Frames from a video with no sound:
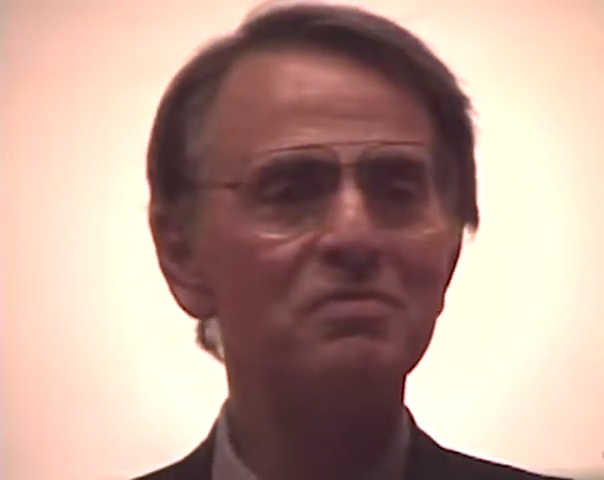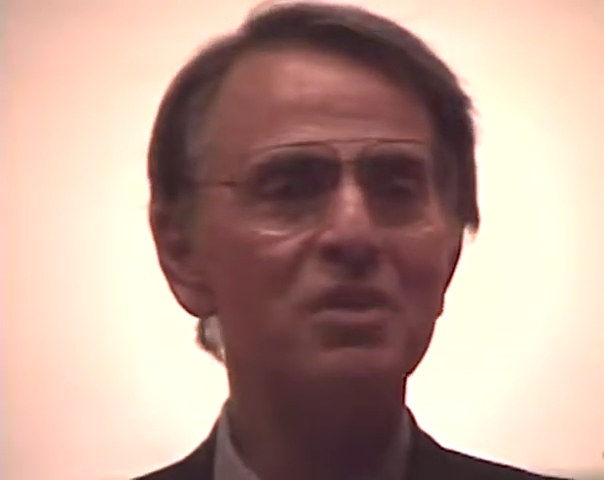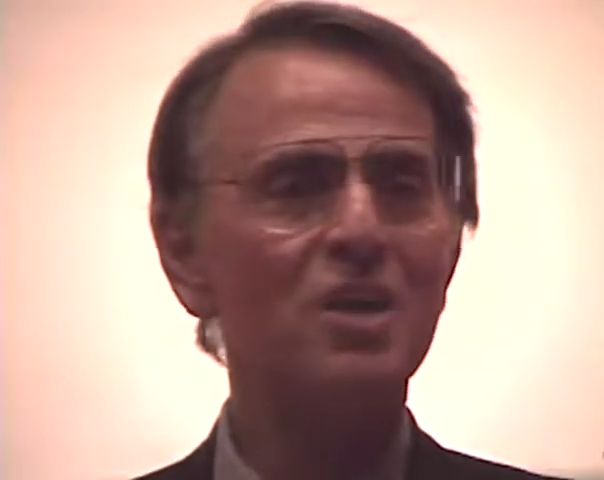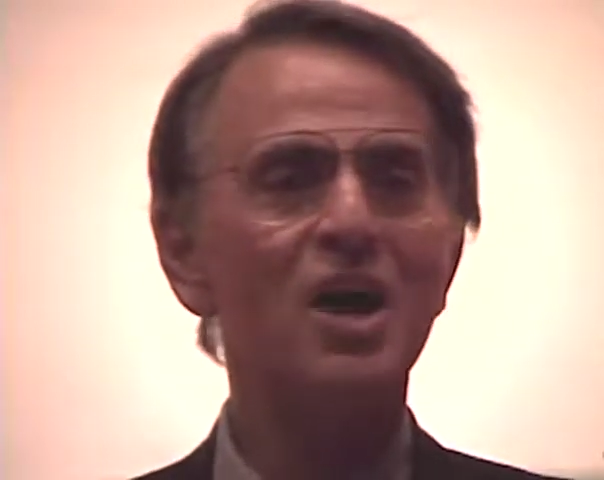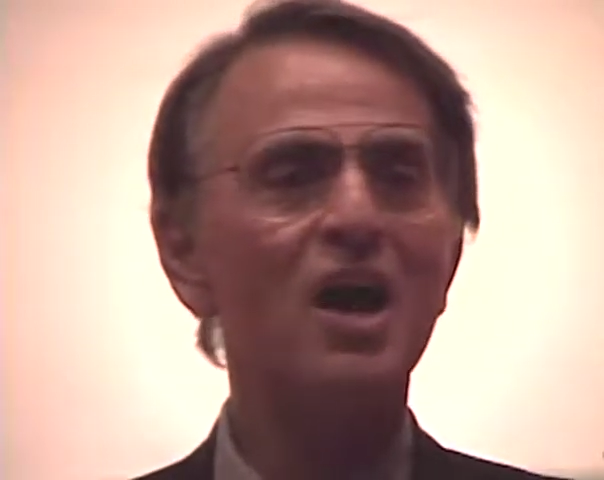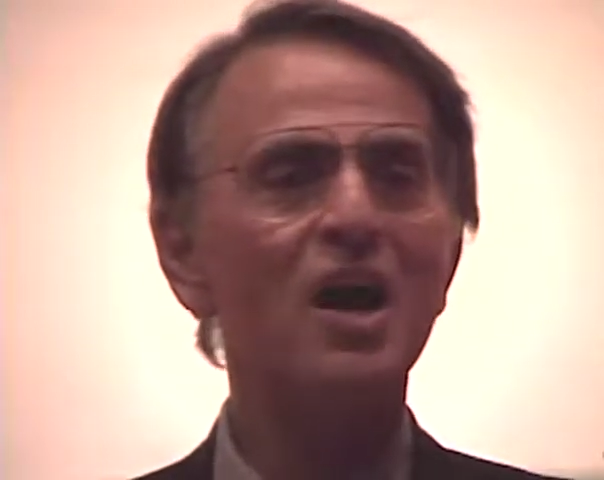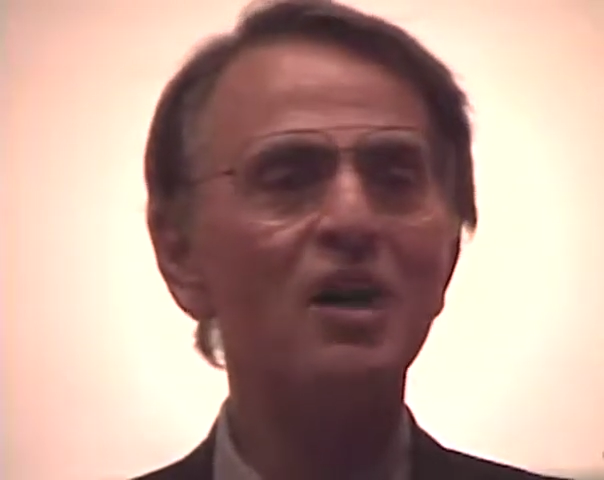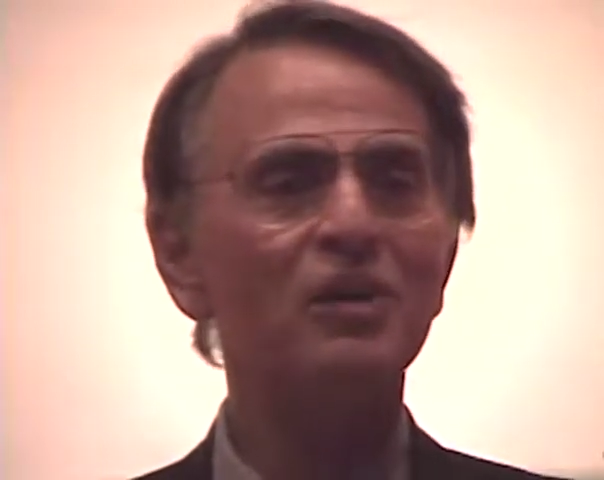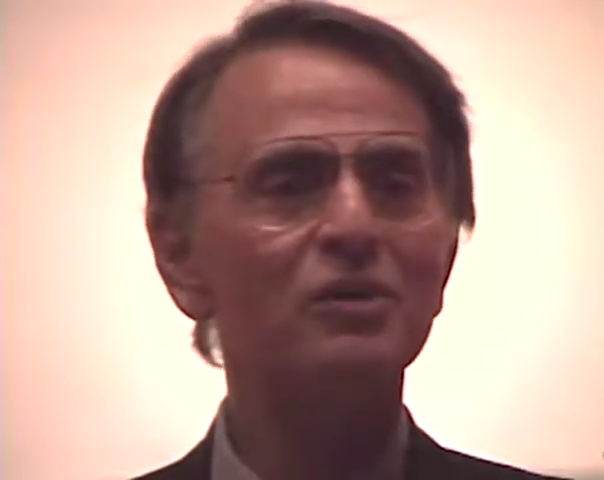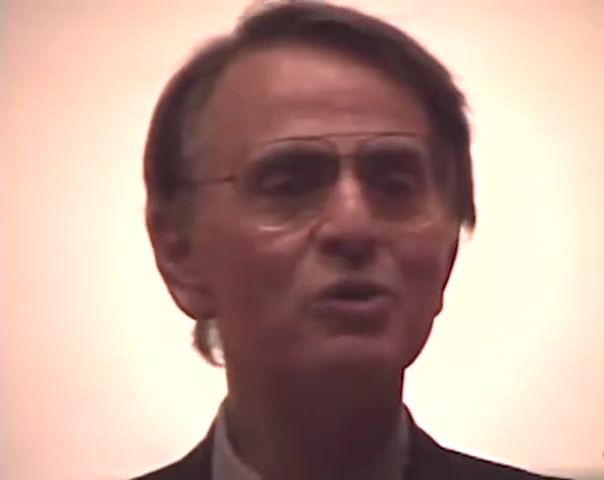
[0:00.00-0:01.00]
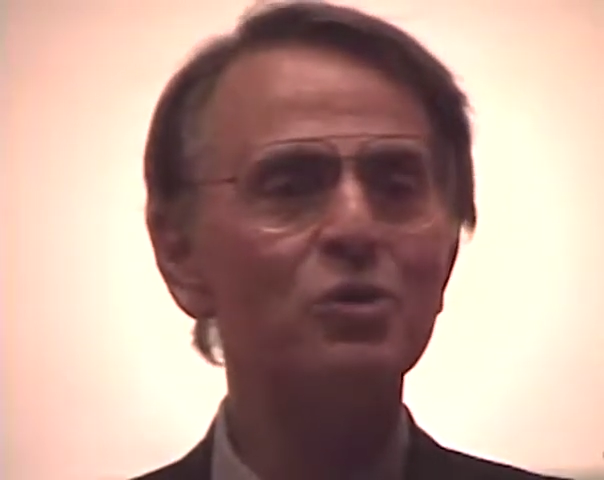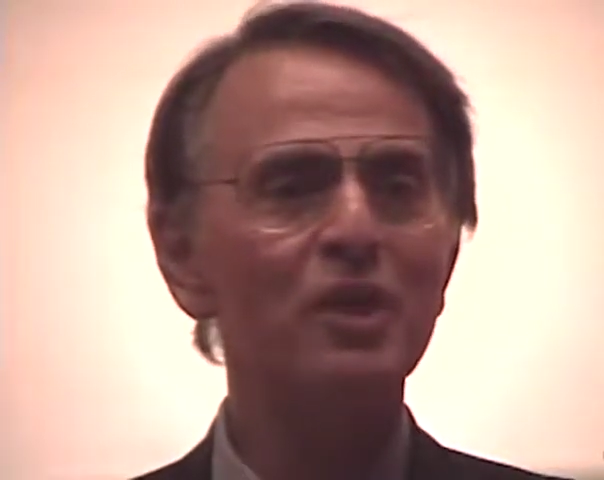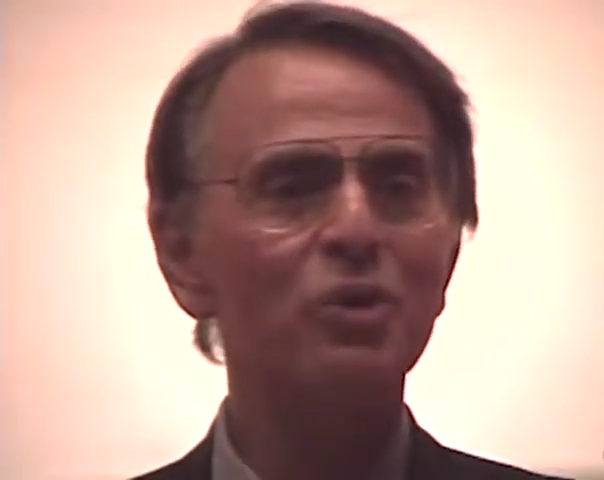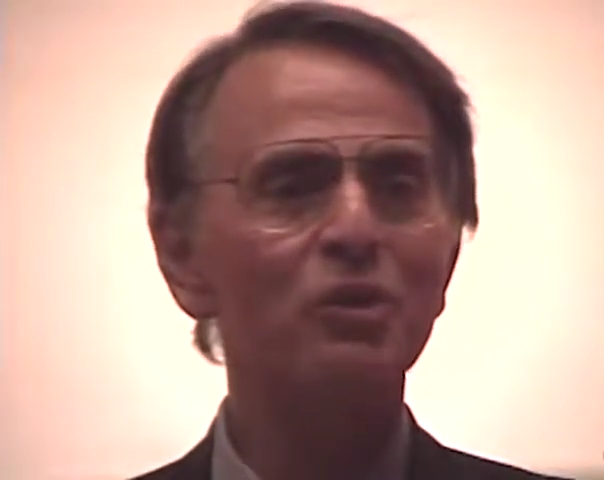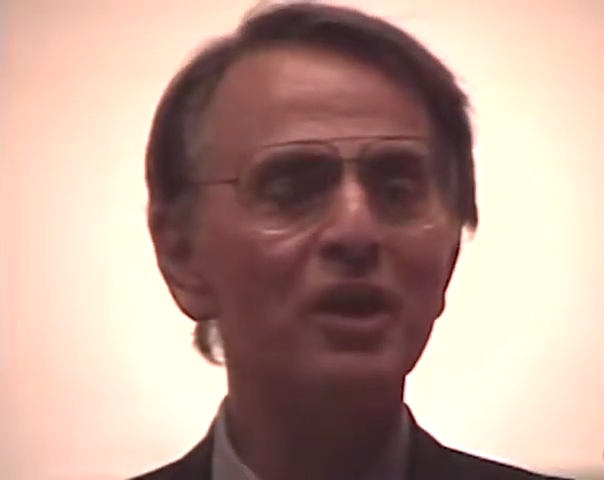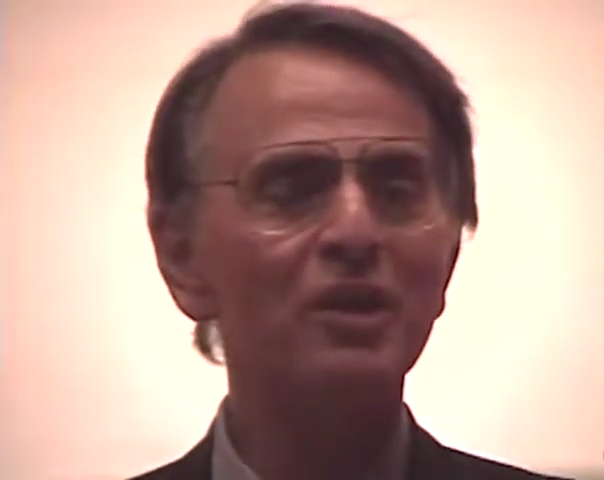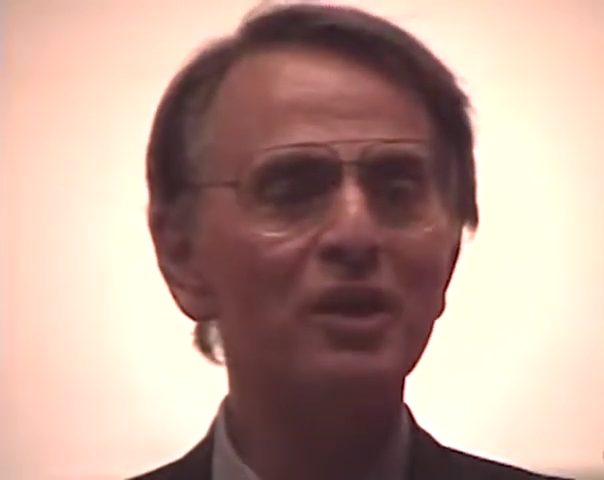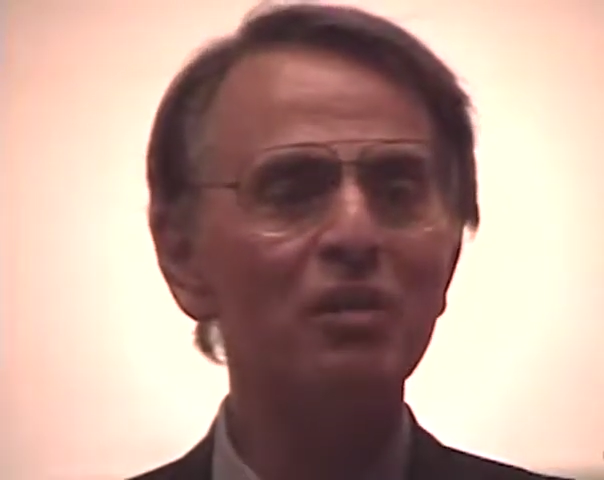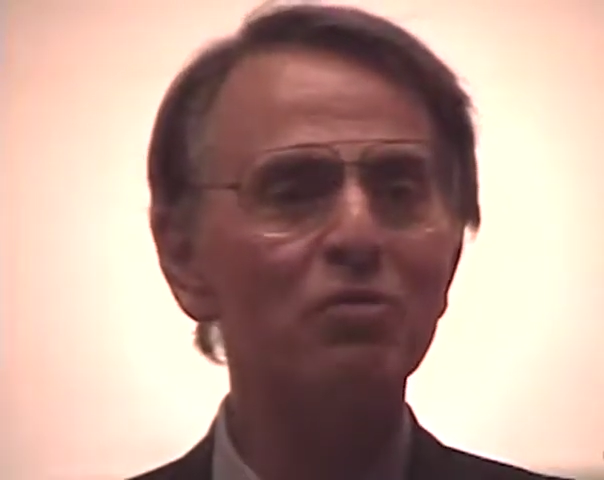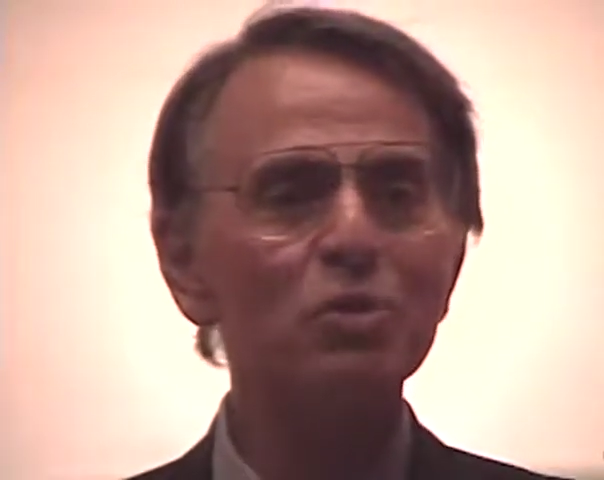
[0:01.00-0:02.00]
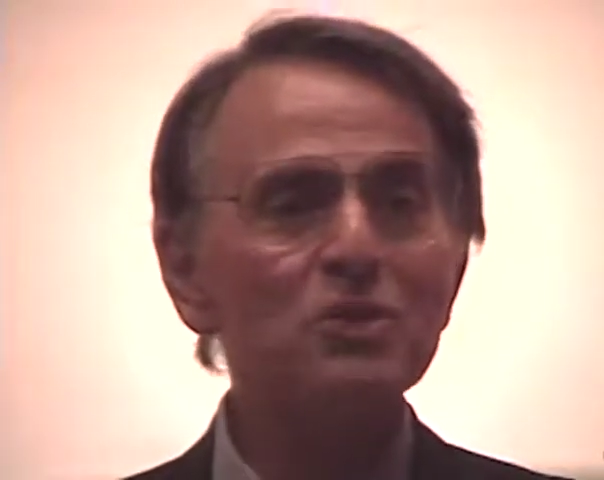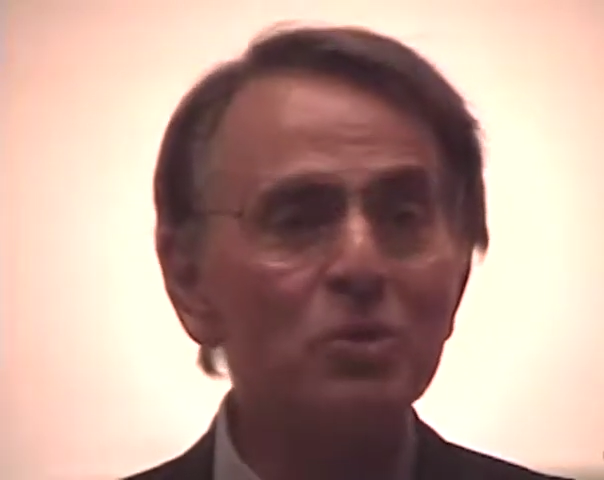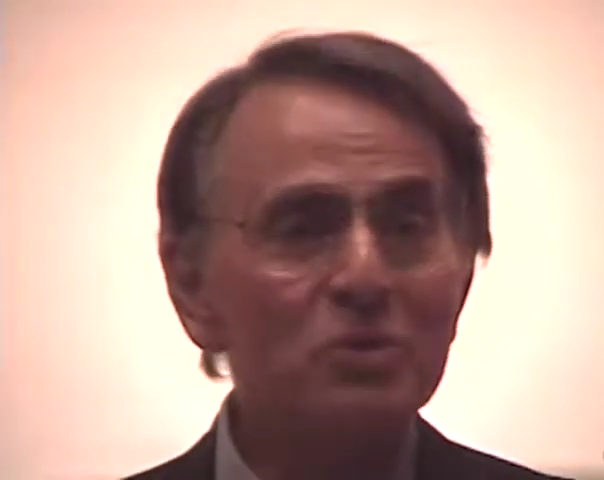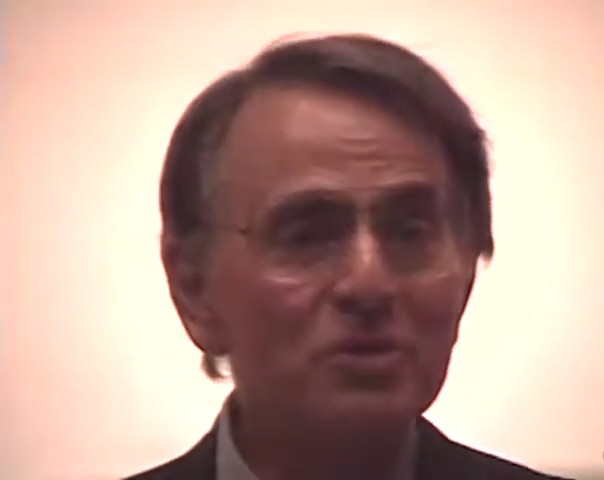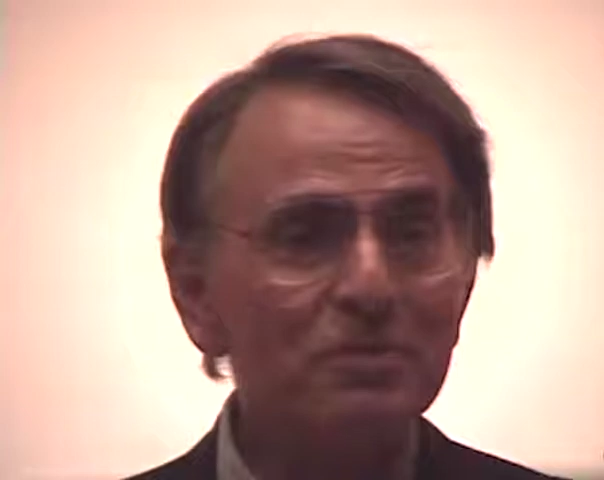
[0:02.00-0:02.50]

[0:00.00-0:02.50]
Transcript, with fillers: the guy who they don't like and throw stones.